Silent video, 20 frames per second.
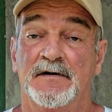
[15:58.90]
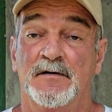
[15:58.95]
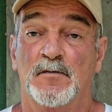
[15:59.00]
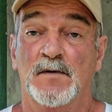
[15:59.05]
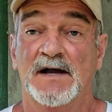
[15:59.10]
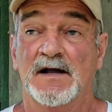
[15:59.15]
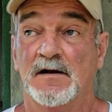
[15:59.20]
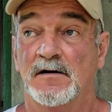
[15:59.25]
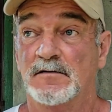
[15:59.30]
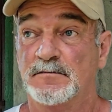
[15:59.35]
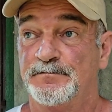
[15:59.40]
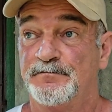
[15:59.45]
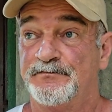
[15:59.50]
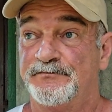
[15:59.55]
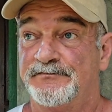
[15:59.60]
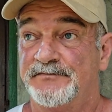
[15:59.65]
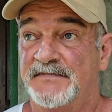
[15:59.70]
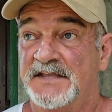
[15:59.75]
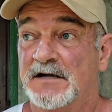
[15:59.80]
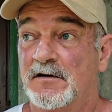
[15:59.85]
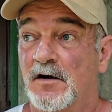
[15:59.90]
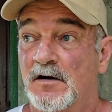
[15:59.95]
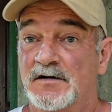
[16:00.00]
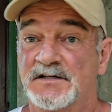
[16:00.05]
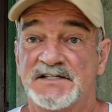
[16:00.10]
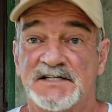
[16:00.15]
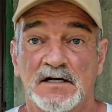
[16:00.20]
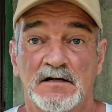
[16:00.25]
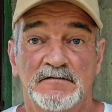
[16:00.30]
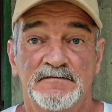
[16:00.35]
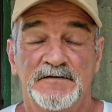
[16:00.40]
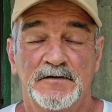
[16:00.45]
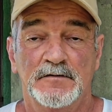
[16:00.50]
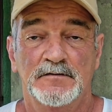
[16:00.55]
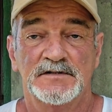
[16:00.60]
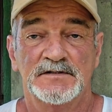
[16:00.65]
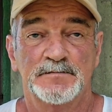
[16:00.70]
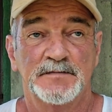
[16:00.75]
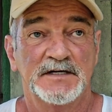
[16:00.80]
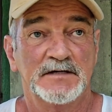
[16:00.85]
where there are cell
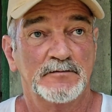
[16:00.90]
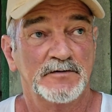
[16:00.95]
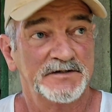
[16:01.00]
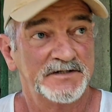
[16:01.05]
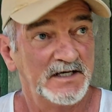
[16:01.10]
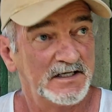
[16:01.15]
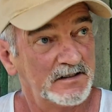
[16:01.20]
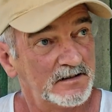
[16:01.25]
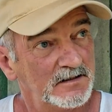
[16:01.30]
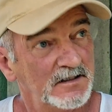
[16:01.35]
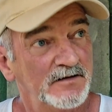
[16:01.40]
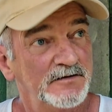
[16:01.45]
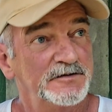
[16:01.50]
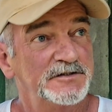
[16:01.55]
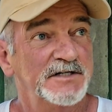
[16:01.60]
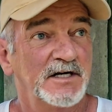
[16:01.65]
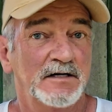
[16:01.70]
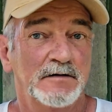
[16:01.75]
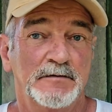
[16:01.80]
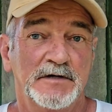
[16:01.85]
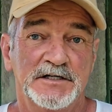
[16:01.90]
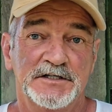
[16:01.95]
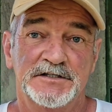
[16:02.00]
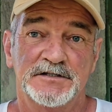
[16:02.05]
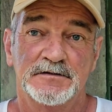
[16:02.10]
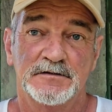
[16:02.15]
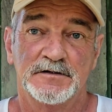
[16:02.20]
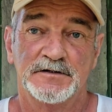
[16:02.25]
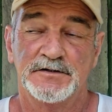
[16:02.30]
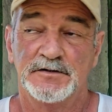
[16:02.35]
phones, but it will take another generation or